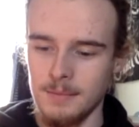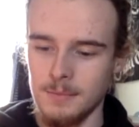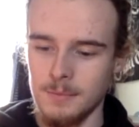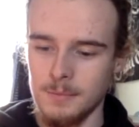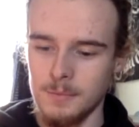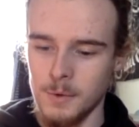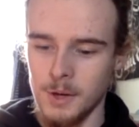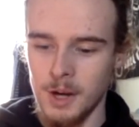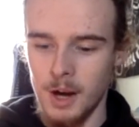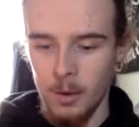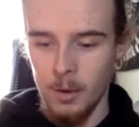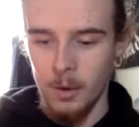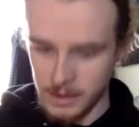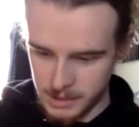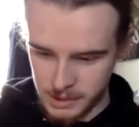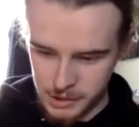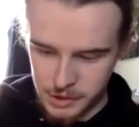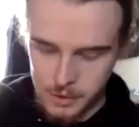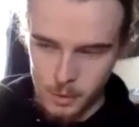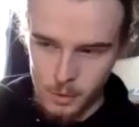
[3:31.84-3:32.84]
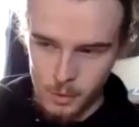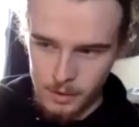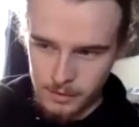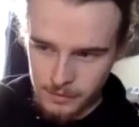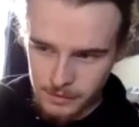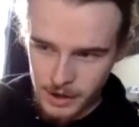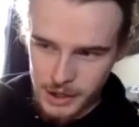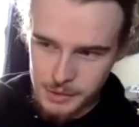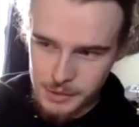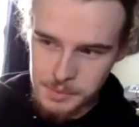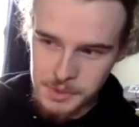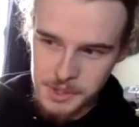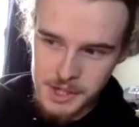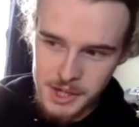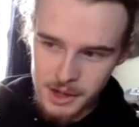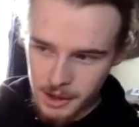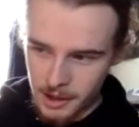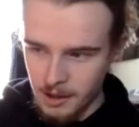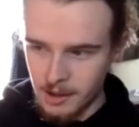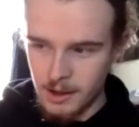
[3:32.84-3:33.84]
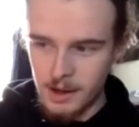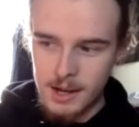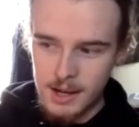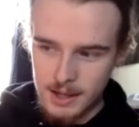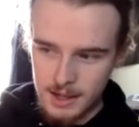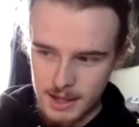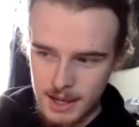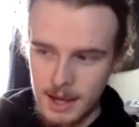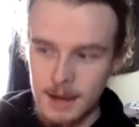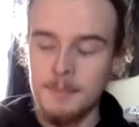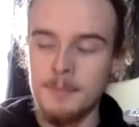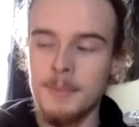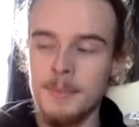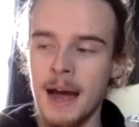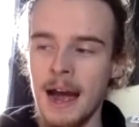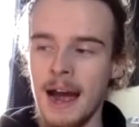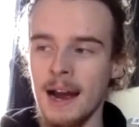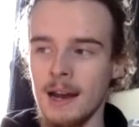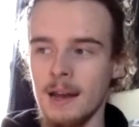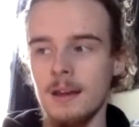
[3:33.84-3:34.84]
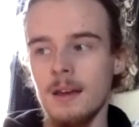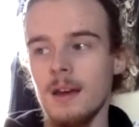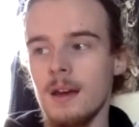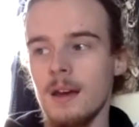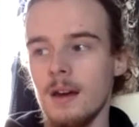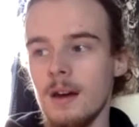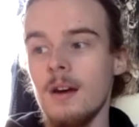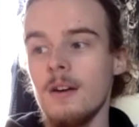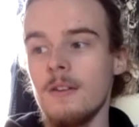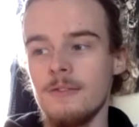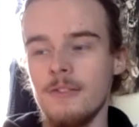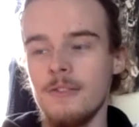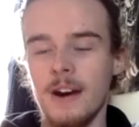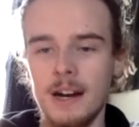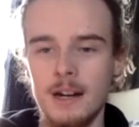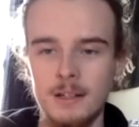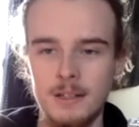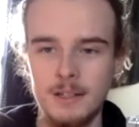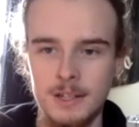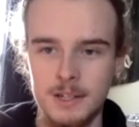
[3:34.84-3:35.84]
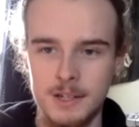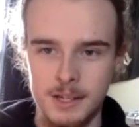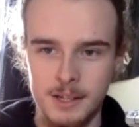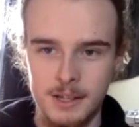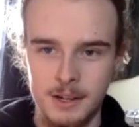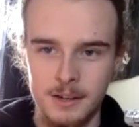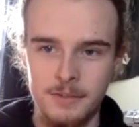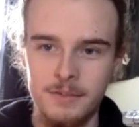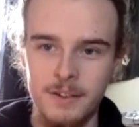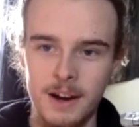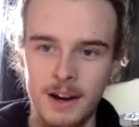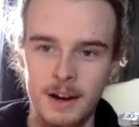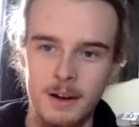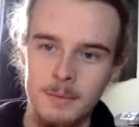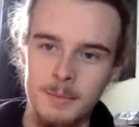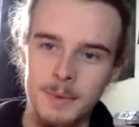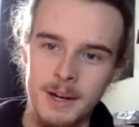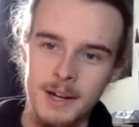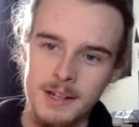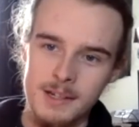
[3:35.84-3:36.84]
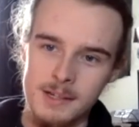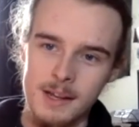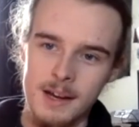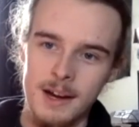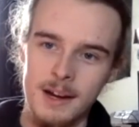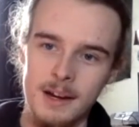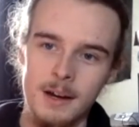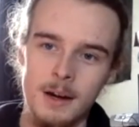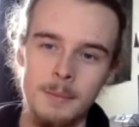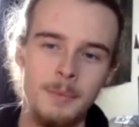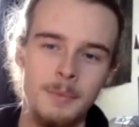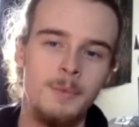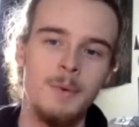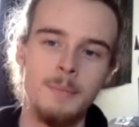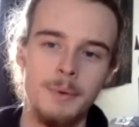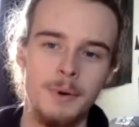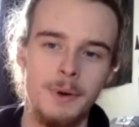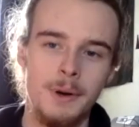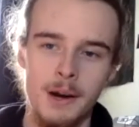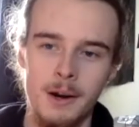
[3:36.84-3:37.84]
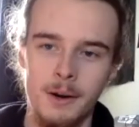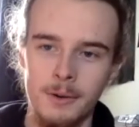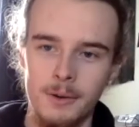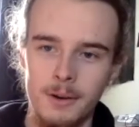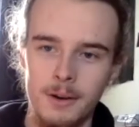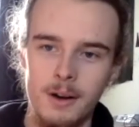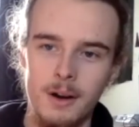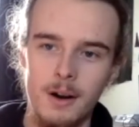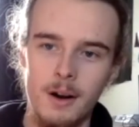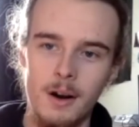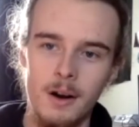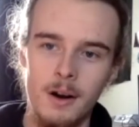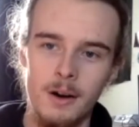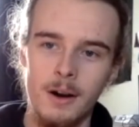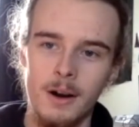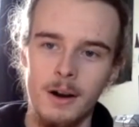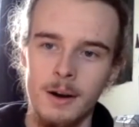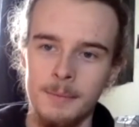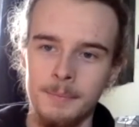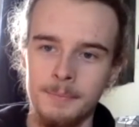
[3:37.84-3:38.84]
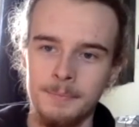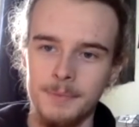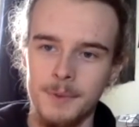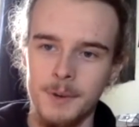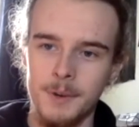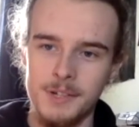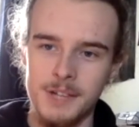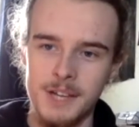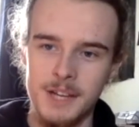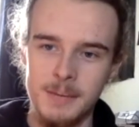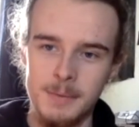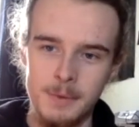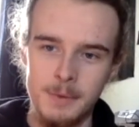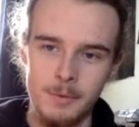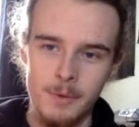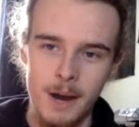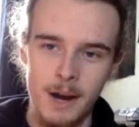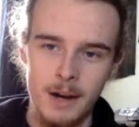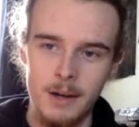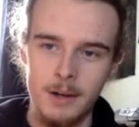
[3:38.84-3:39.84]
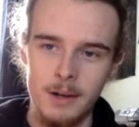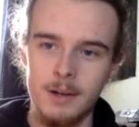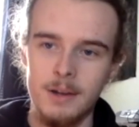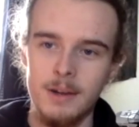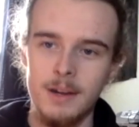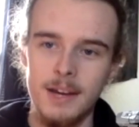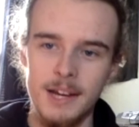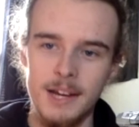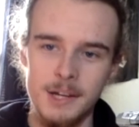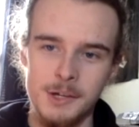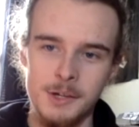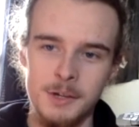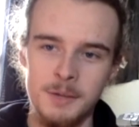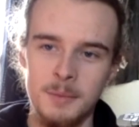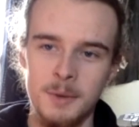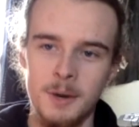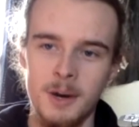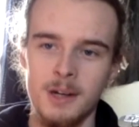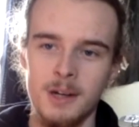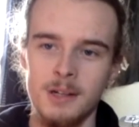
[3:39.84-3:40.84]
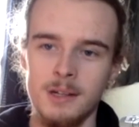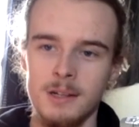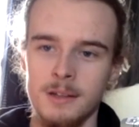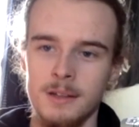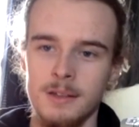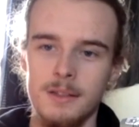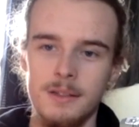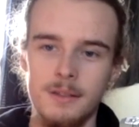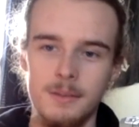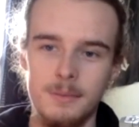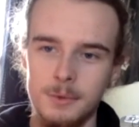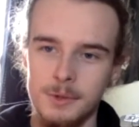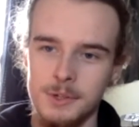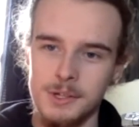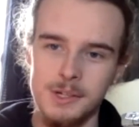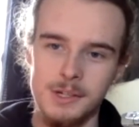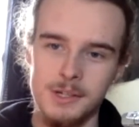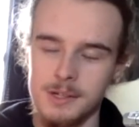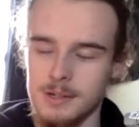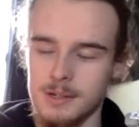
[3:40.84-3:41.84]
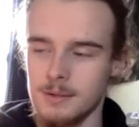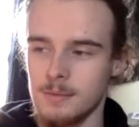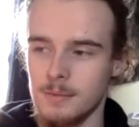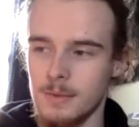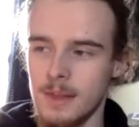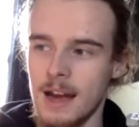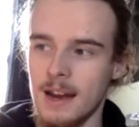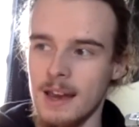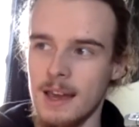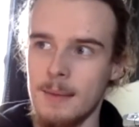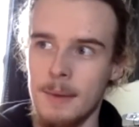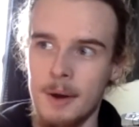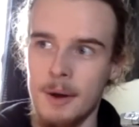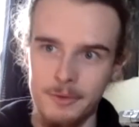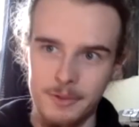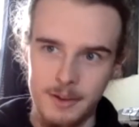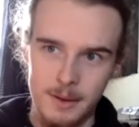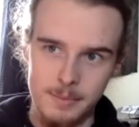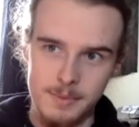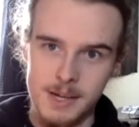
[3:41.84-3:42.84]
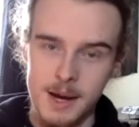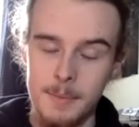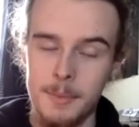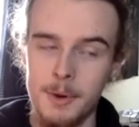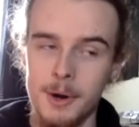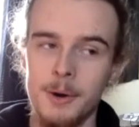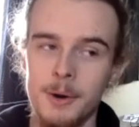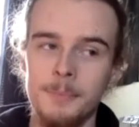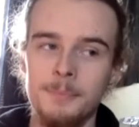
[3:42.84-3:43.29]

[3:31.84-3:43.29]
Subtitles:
we all went to school freshman year, came back, finally solidified our band's lineup, and we put out our debut record, Age of the Monolith, that came out in September.